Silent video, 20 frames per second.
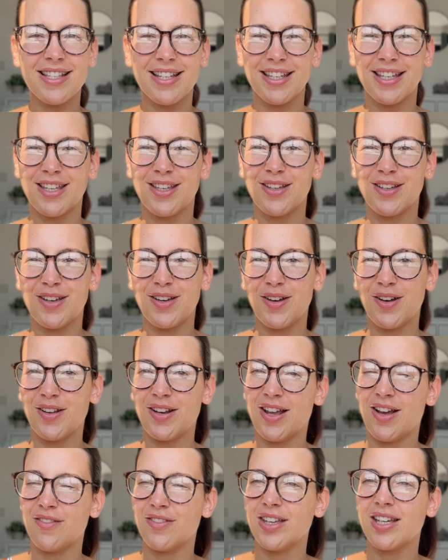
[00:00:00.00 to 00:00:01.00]
like you can go
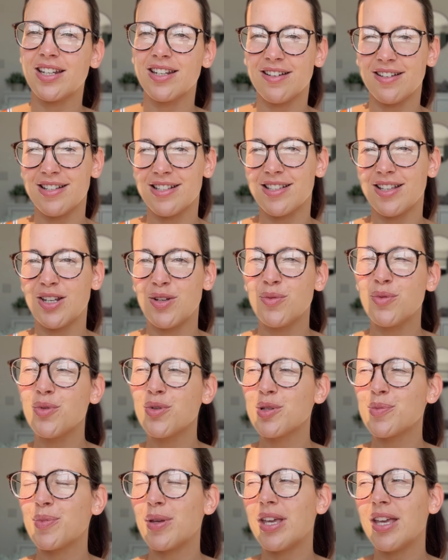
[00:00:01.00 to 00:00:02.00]
and have like nice sunny
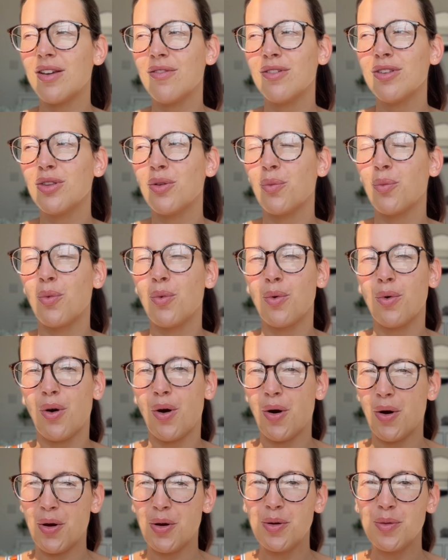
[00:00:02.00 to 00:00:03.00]
walks, but even the walk
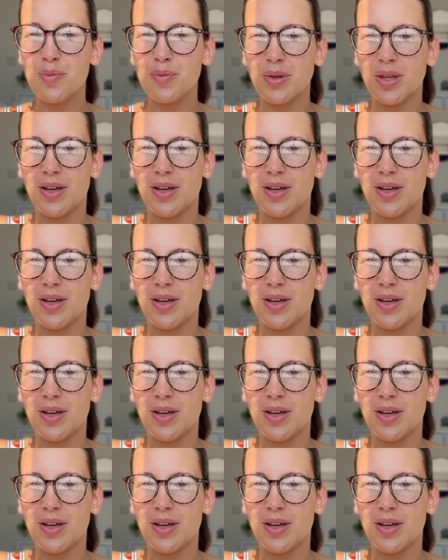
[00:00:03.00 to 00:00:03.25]
home,